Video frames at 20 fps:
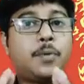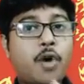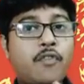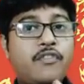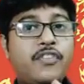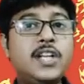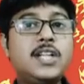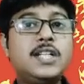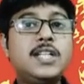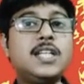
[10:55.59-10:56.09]

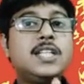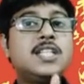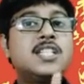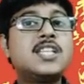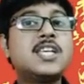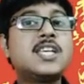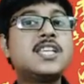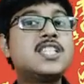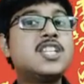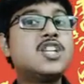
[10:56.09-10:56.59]
profit
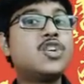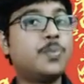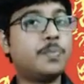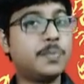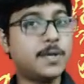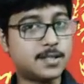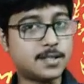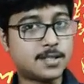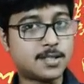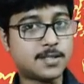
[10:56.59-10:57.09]
is 60
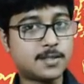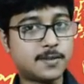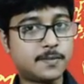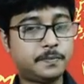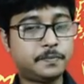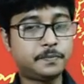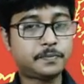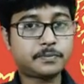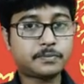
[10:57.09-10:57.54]
rupees.